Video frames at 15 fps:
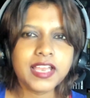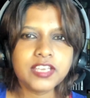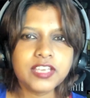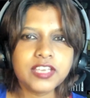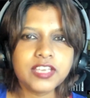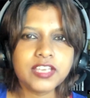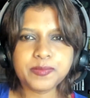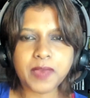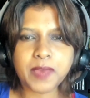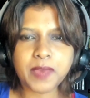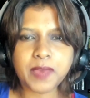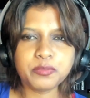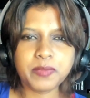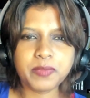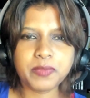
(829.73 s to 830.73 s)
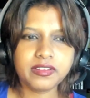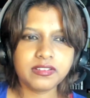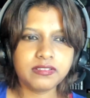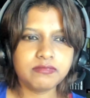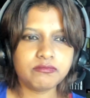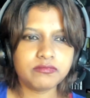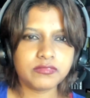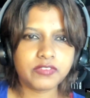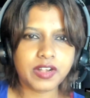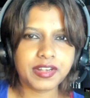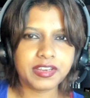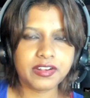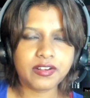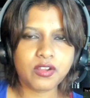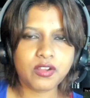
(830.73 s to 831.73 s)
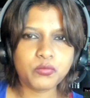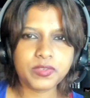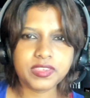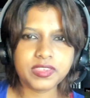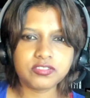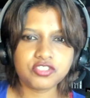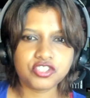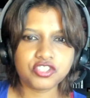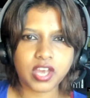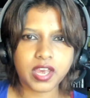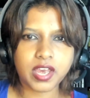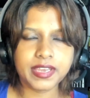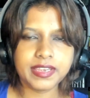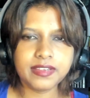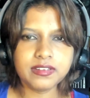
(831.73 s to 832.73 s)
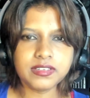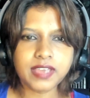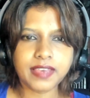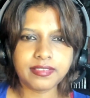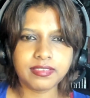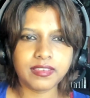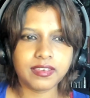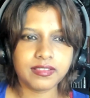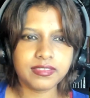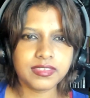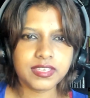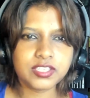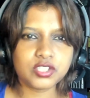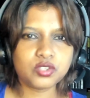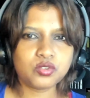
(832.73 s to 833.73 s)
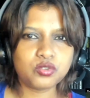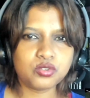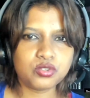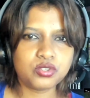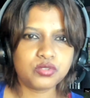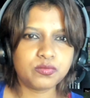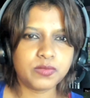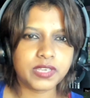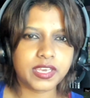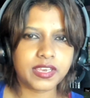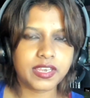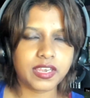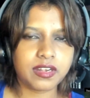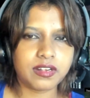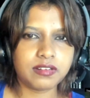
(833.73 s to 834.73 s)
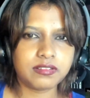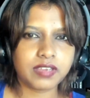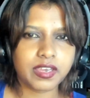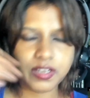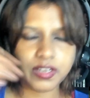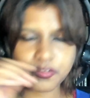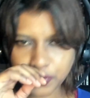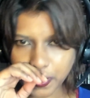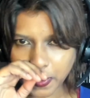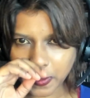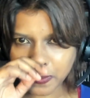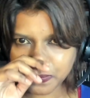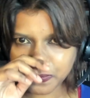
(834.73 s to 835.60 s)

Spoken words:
this part with Perrin running around with the child, I think this could be again kind of a